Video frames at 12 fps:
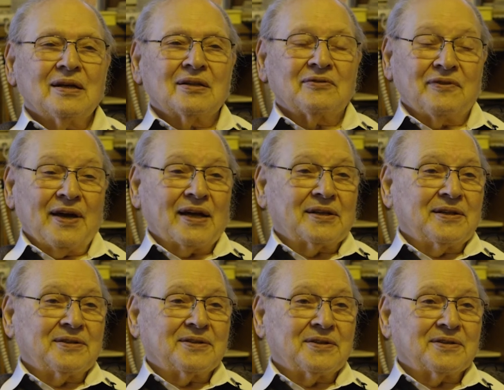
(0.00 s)
The fact
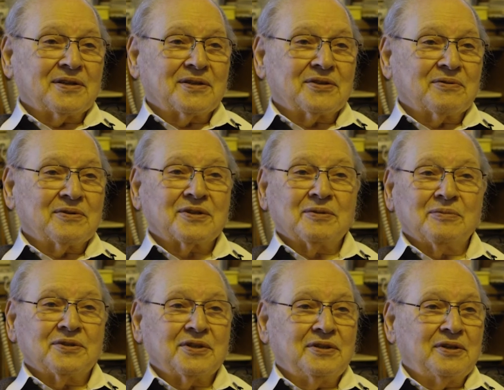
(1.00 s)
is," he says, "there isn't a
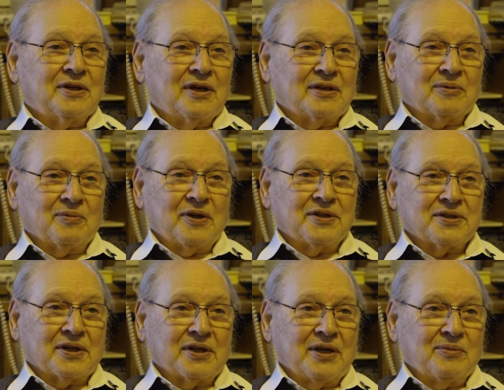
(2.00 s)
machine you got in the place
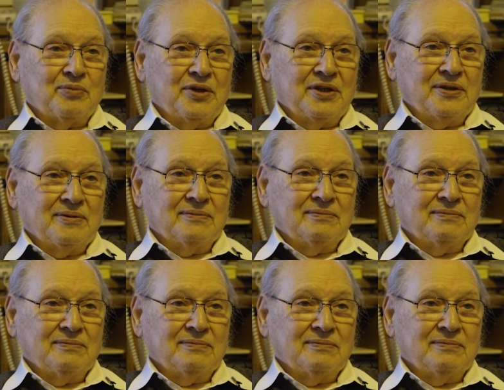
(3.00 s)
I can't beat."